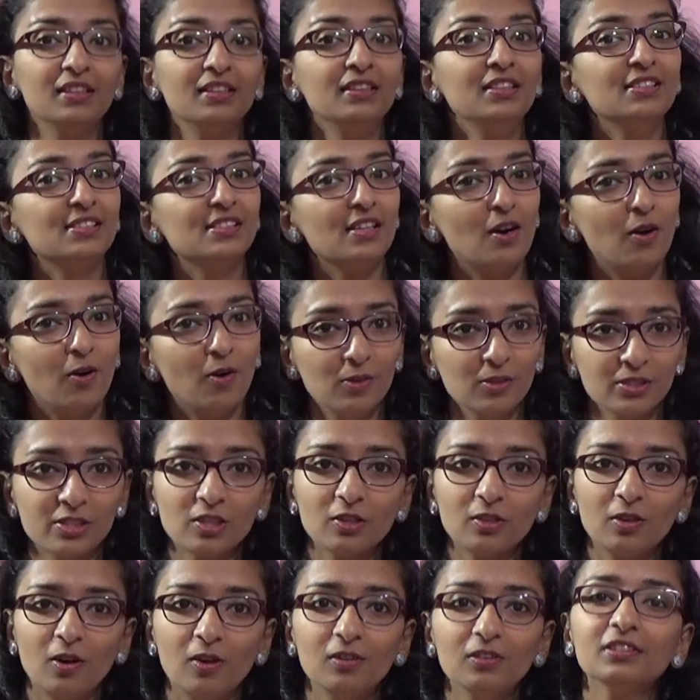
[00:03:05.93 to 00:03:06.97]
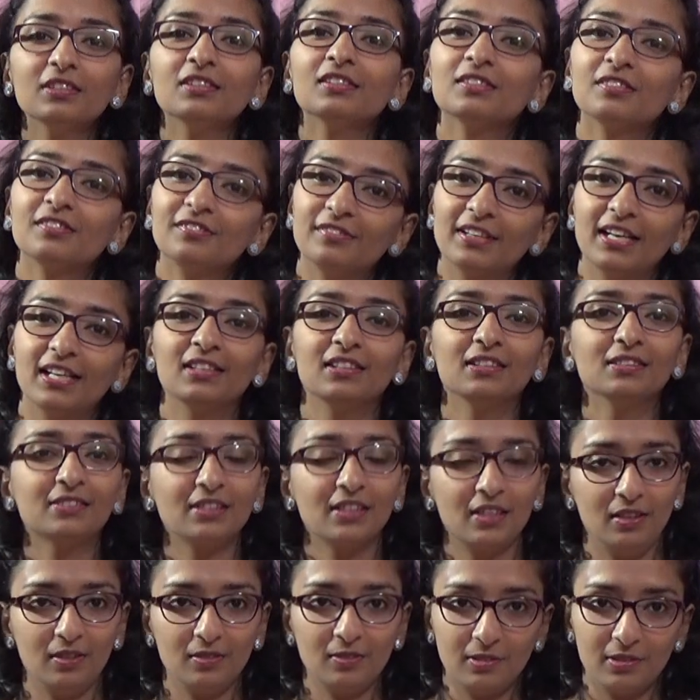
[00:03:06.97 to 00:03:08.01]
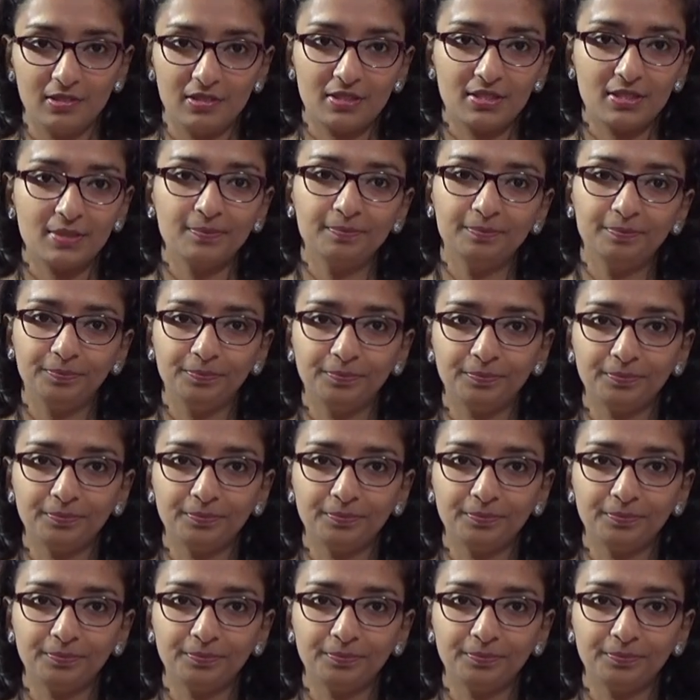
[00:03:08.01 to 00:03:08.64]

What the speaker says: These are also called granal thylakoids.